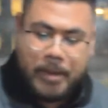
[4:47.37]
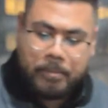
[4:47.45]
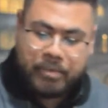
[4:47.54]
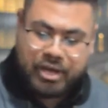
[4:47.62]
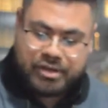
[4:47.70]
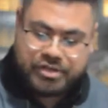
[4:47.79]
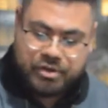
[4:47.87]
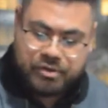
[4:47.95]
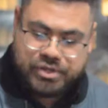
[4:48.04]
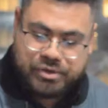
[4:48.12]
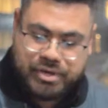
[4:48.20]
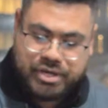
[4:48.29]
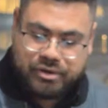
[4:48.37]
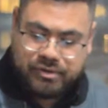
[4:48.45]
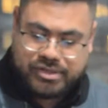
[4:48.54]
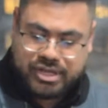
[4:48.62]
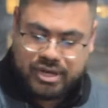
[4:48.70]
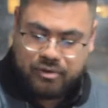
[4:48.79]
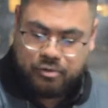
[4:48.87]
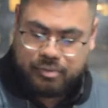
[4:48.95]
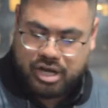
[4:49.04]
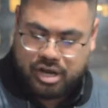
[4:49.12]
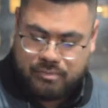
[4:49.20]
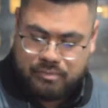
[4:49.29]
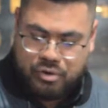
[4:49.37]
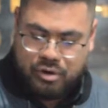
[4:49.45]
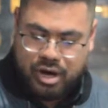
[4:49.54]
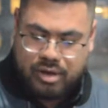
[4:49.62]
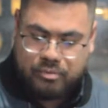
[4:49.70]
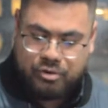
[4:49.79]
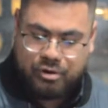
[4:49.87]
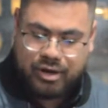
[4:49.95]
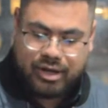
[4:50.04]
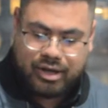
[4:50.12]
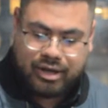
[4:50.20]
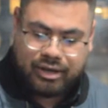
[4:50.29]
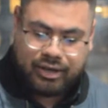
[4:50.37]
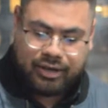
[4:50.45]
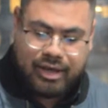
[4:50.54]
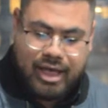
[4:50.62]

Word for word: because those who indulge in it will become more and more ungodly.